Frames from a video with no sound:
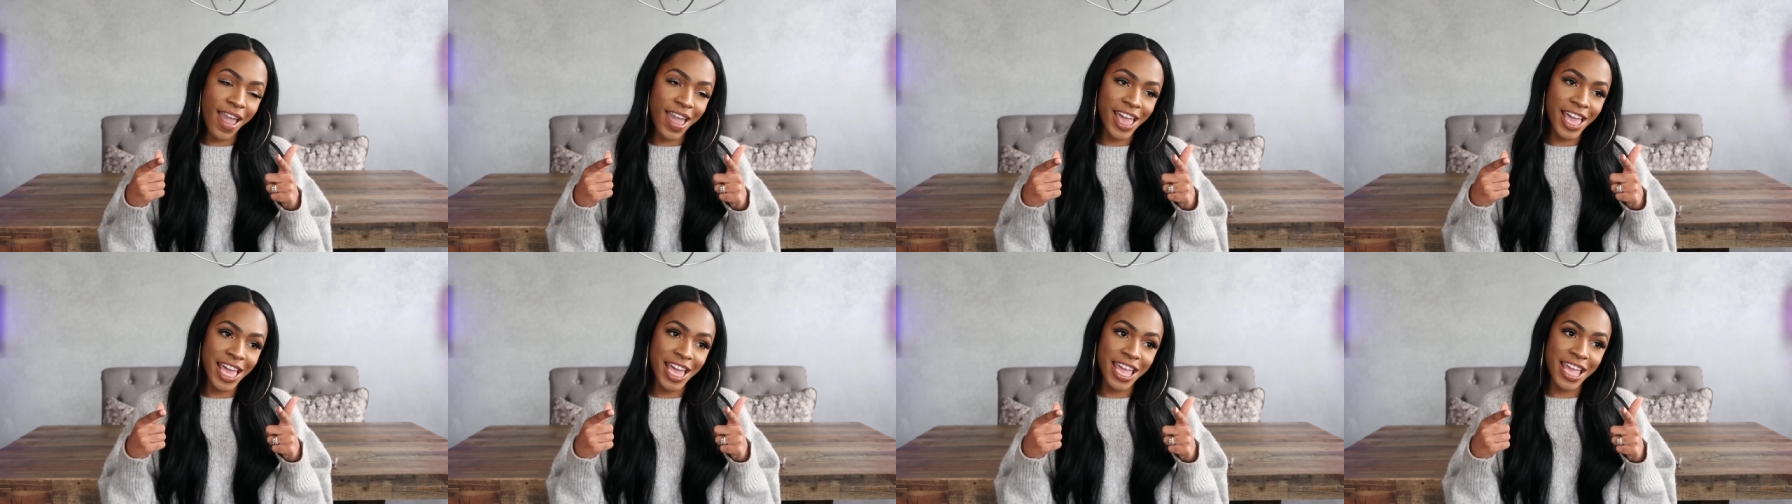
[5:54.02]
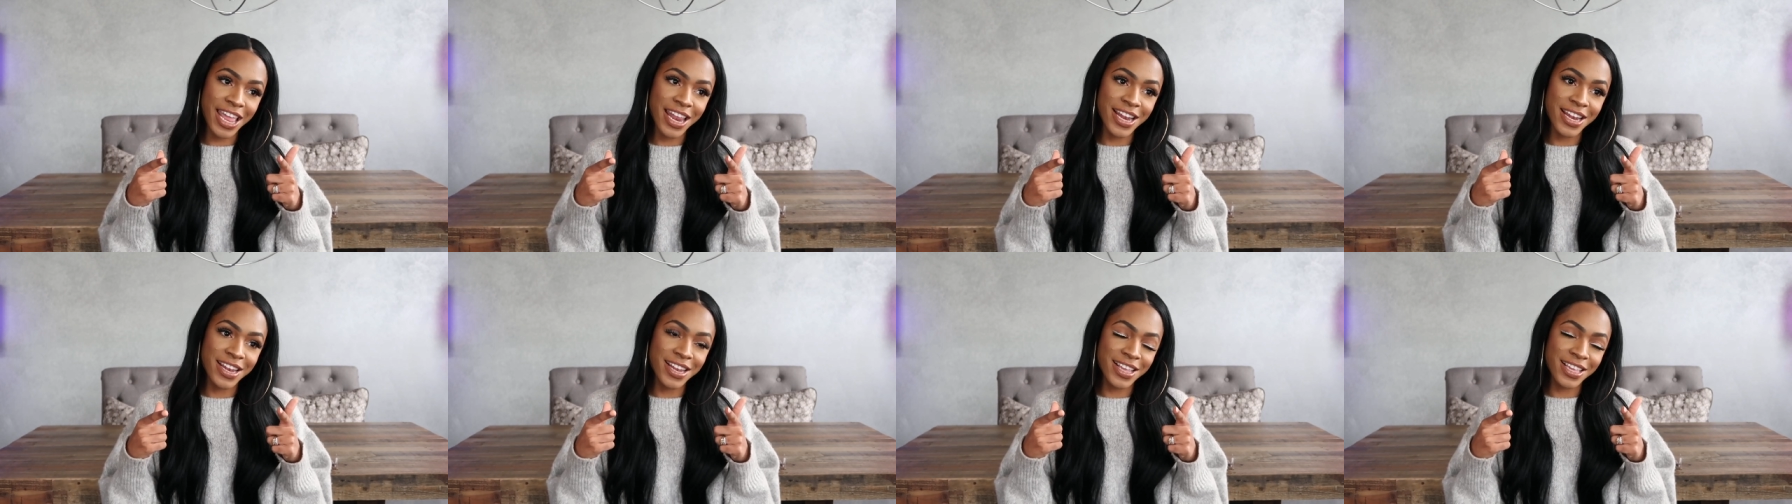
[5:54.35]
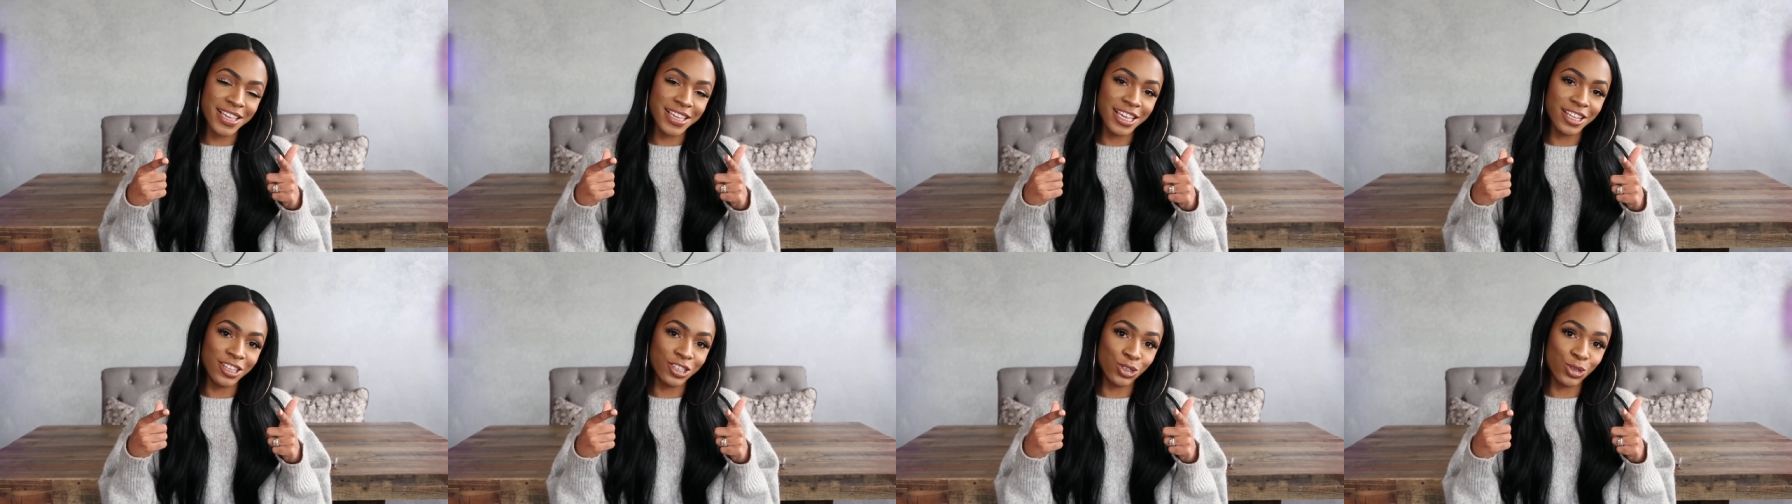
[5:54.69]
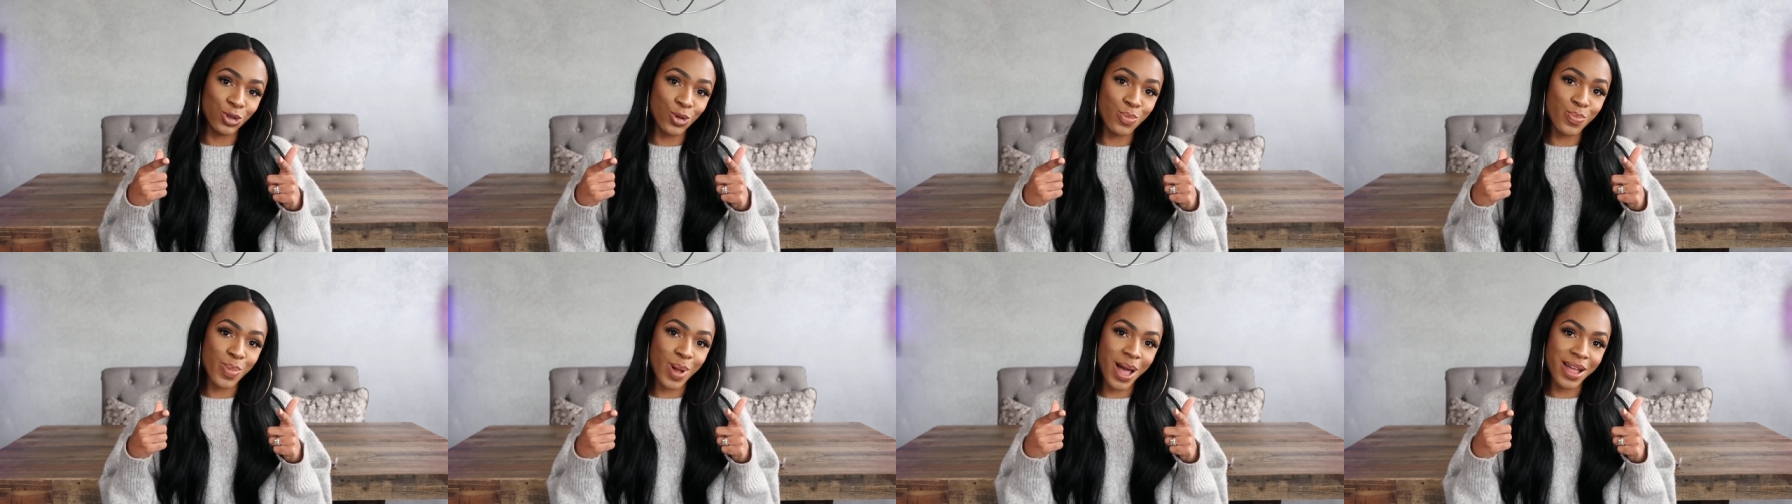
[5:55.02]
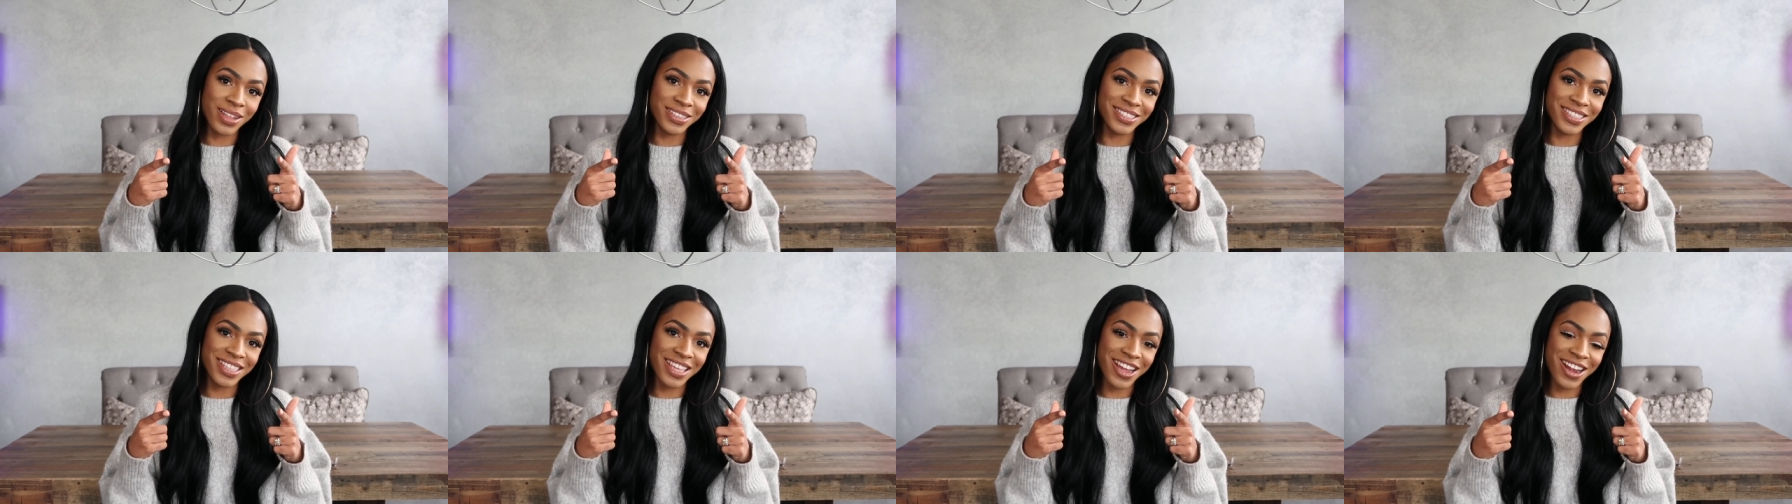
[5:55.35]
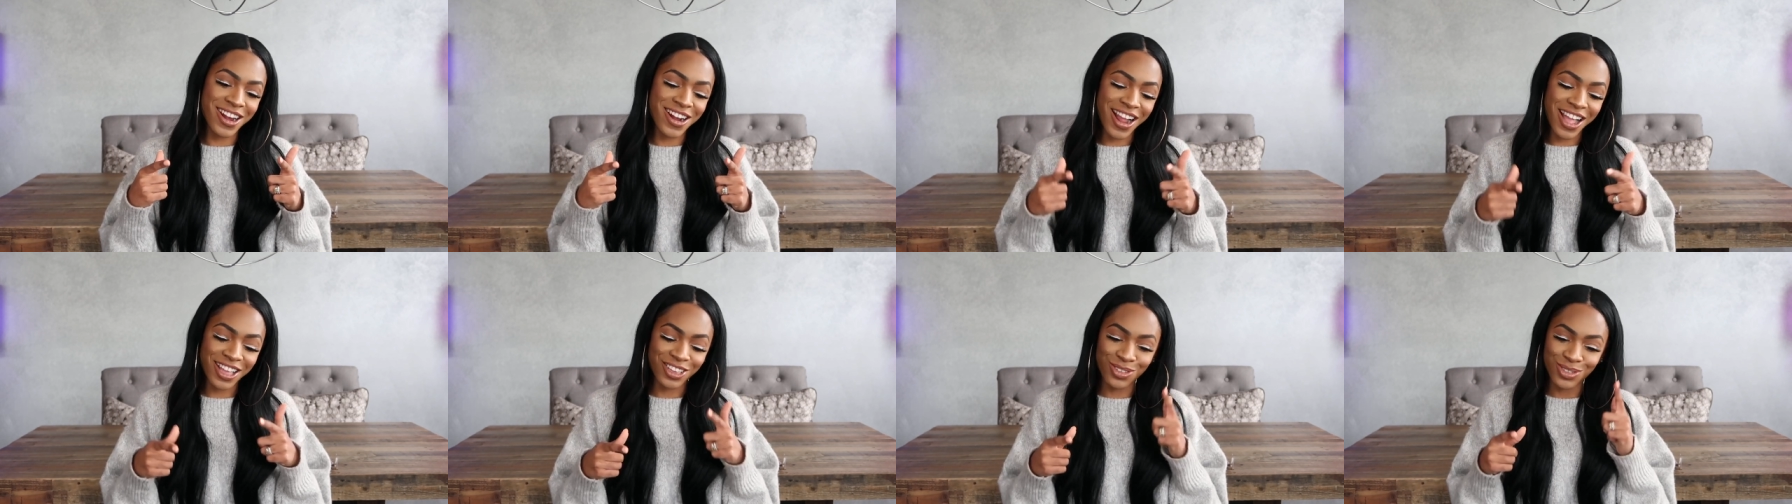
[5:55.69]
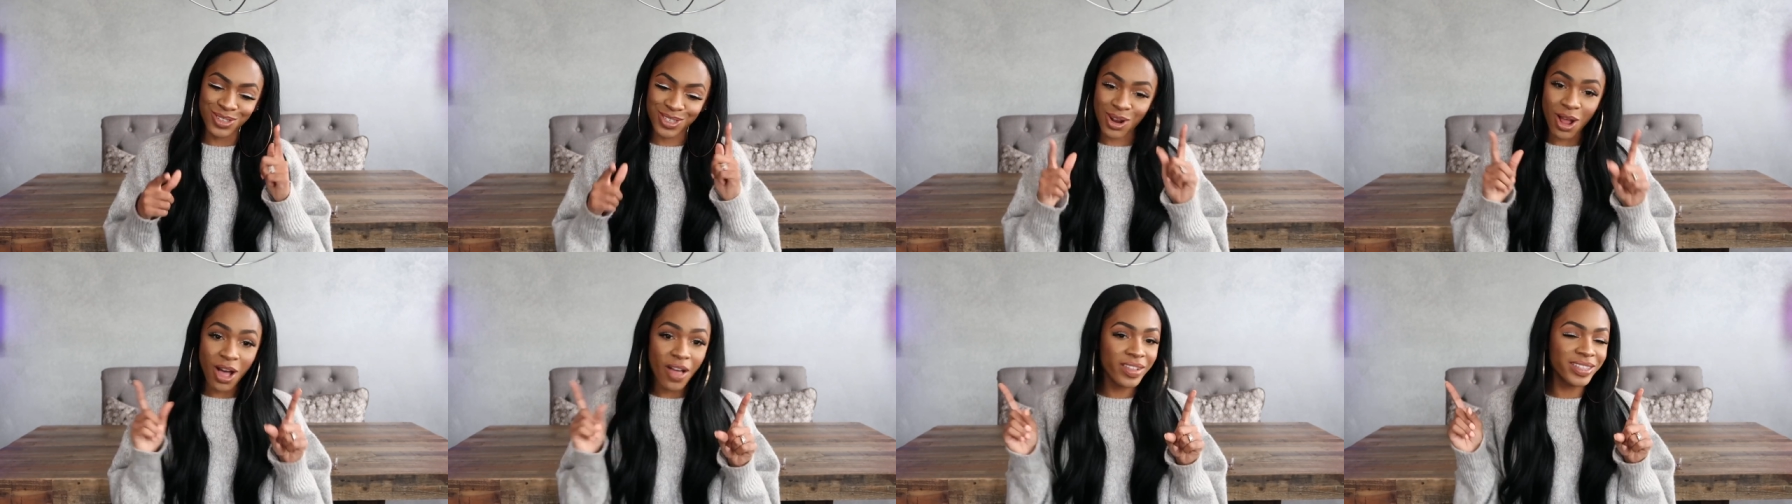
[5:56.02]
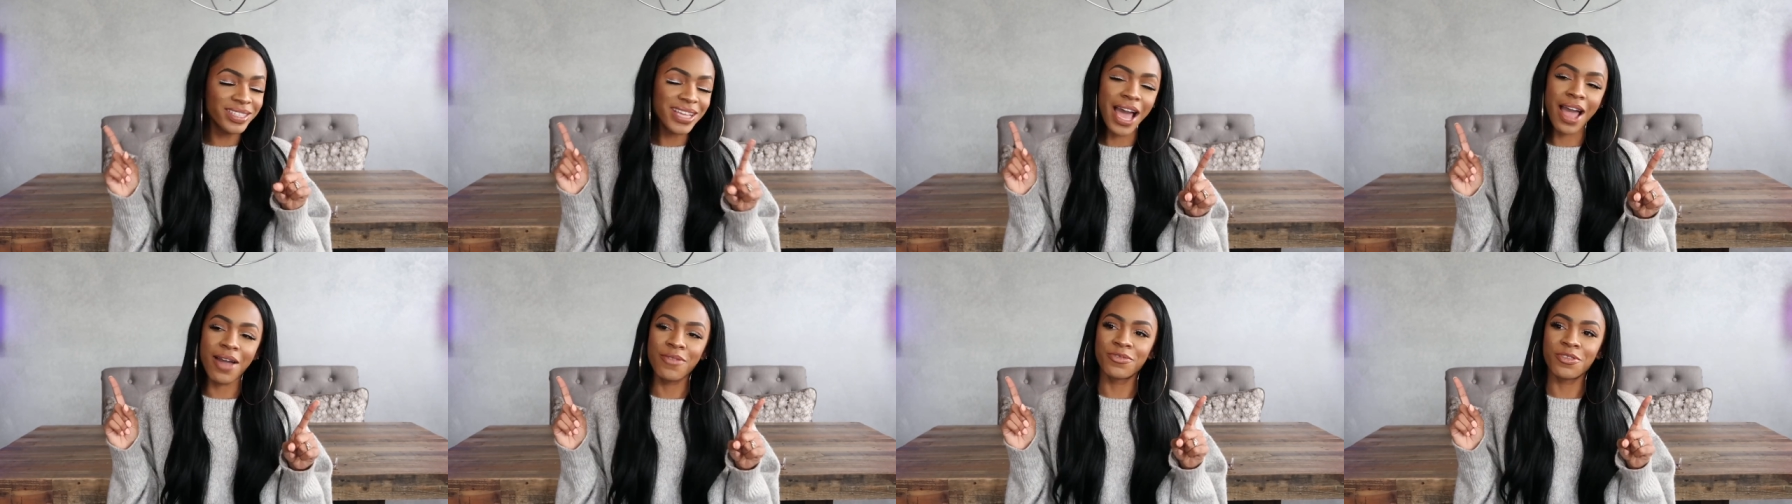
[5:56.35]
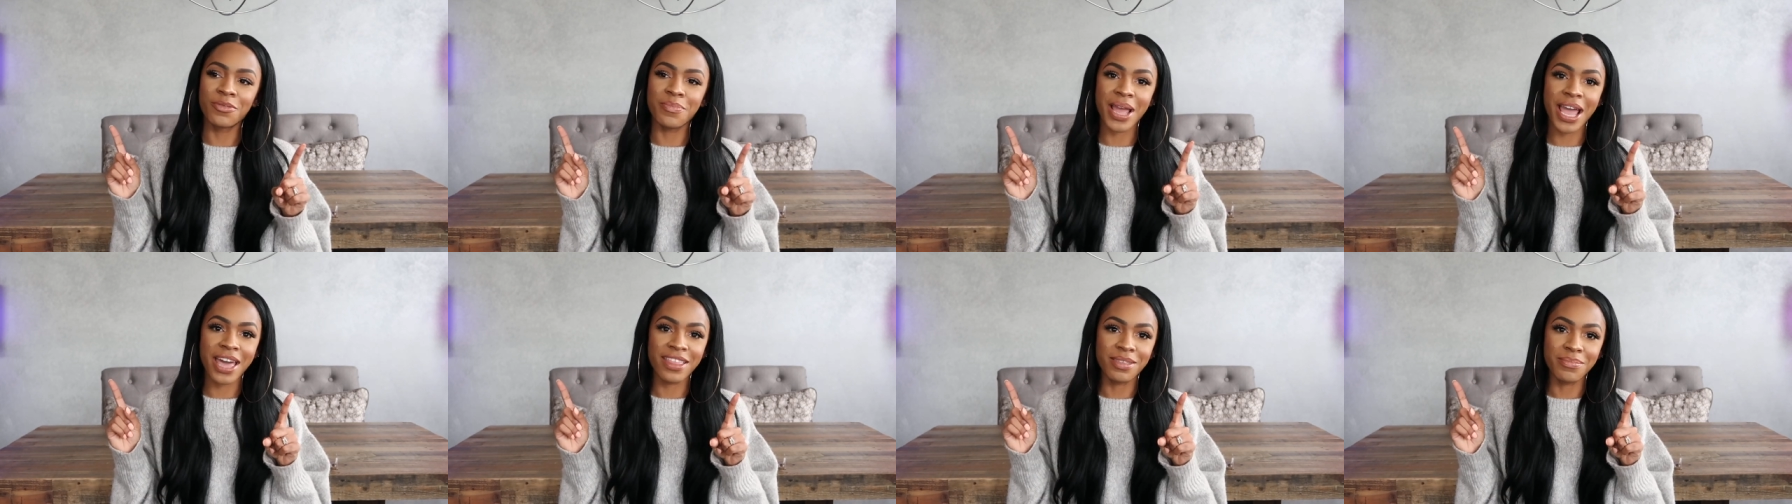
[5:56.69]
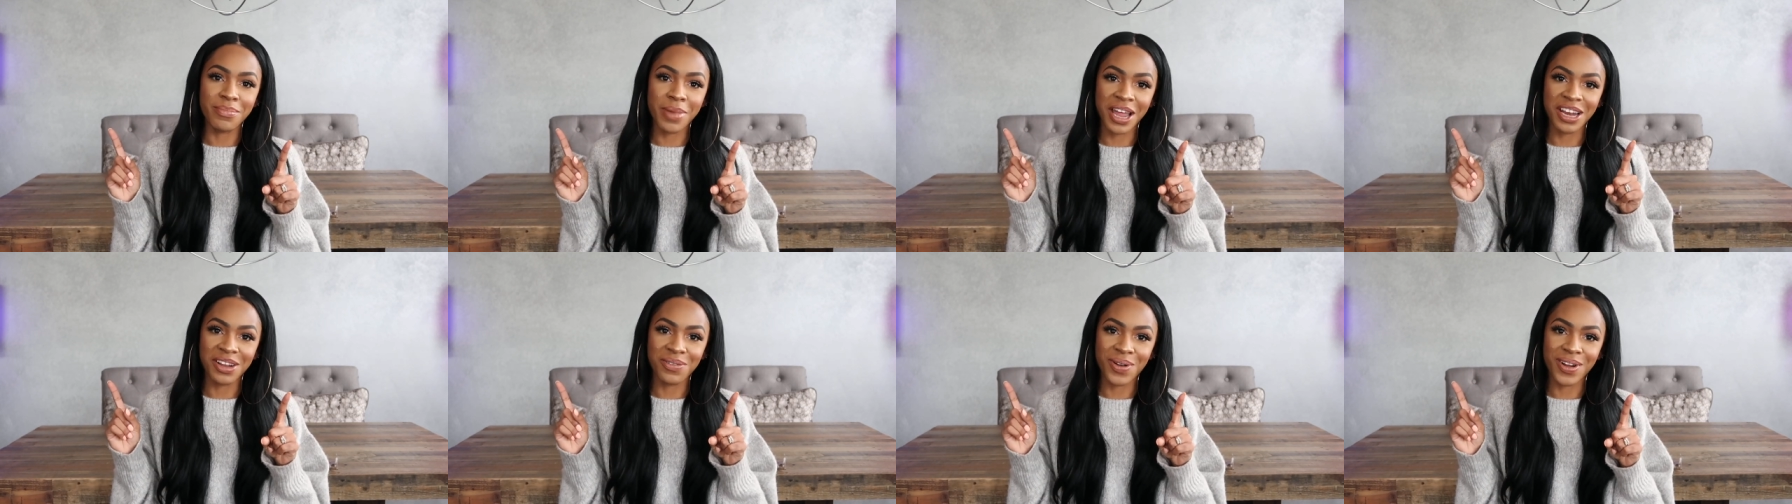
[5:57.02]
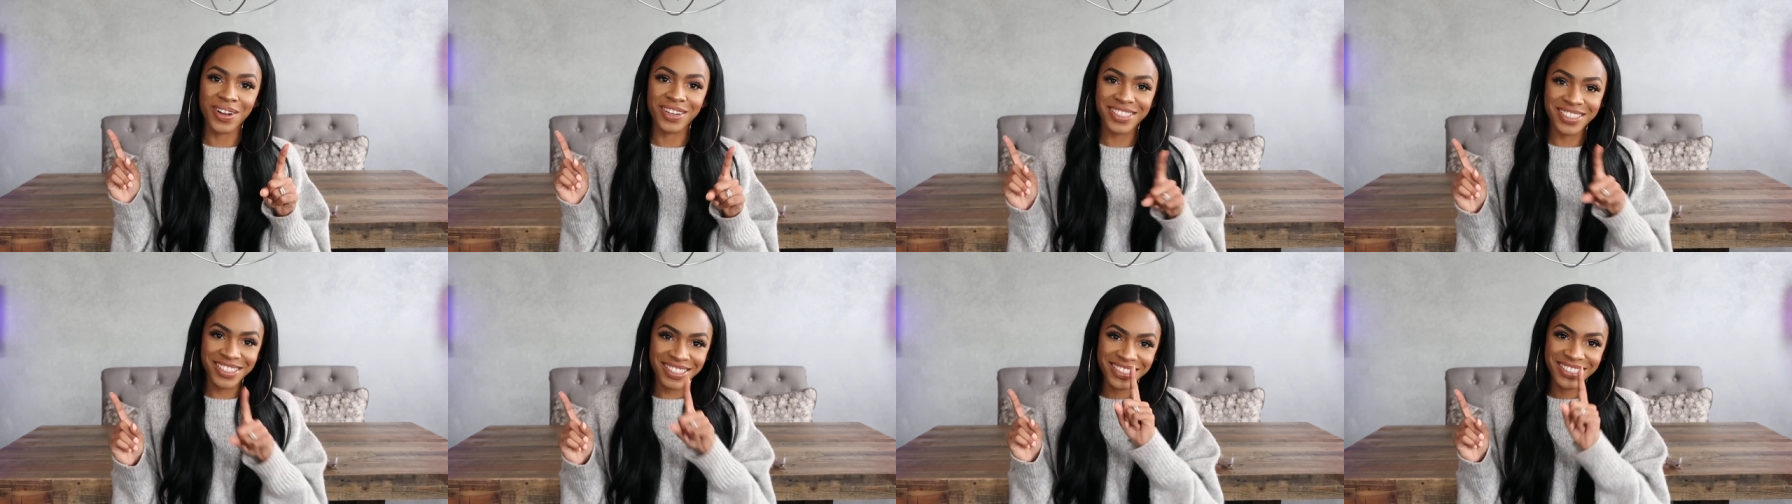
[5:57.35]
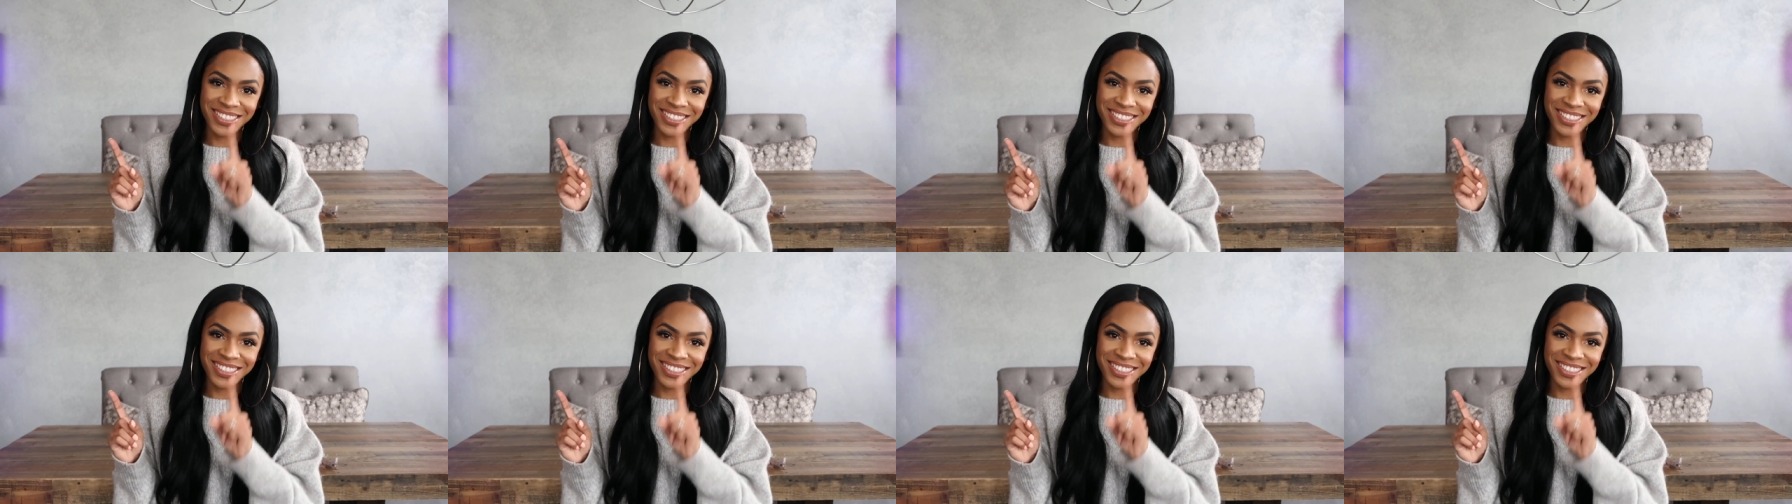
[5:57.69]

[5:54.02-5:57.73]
and get your coupons there. I use it all the time for Bath and Body Works.